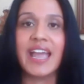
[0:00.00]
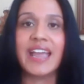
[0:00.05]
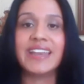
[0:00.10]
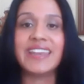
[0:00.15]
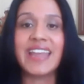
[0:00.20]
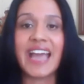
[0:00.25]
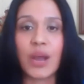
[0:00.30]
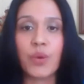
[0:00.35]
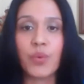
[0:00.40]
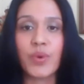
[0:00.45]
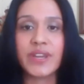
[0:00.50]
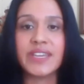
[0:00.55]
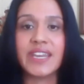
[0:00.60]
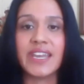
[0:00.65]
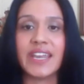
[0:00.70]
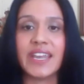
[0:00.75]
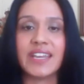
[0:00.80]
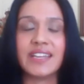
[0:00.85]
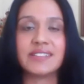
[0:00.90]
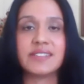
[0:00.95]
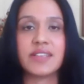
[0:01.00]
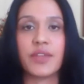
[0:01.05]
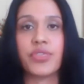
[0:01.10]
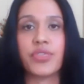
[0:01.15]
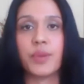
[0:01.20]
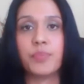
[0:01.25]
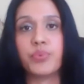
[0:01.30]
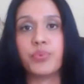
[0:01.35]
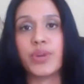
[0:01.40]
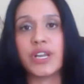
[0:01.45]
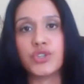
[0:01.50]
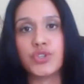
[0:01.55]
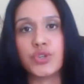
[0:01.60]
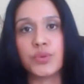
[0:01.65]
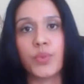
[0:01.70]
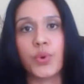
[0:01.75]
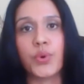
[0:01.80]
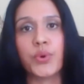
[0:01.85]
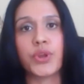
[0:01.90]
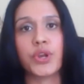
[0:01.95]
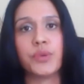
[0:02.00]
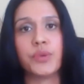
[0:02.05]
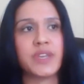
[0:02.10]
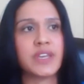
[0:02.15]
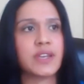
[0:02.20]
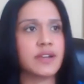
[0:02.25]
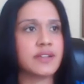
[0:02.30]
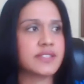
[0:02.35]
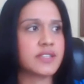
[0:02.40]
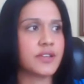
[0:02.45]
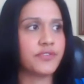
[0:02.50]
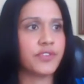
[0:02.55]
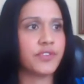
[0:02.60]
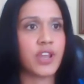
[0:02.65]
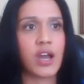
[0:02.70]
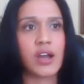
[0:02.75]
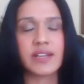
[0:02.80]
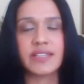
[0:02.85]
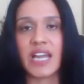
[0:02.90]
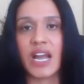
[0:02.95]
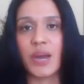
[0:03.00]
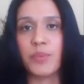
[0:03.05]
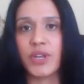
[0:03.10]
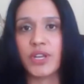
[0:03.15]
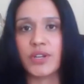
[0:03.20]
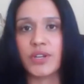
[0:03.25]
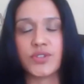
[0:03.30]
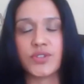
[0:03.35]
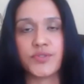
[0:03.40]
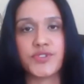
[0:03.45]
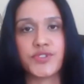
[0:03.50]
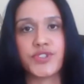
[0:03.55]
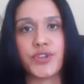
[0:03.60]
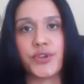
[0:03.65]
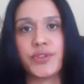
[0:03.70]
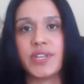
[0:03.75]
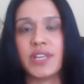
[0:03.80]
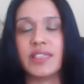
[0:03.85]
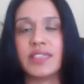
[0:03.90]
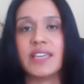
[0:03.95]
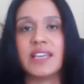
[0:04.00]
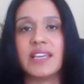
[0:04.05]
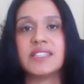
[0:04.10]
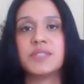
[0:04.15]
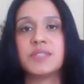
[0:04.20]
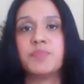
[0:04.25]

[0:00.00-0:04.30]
Nowadays, the brick to mortar, because of lockdown, because of certain things,